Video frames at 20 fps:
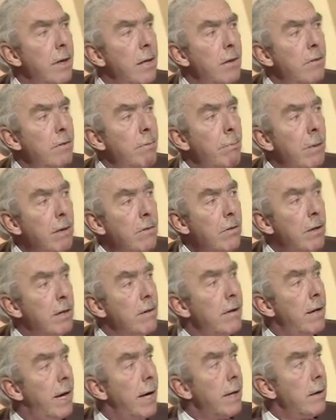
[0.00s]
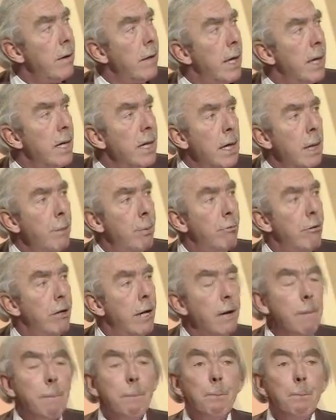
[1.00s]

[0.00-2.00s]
it's much less likely to get a gipper in it.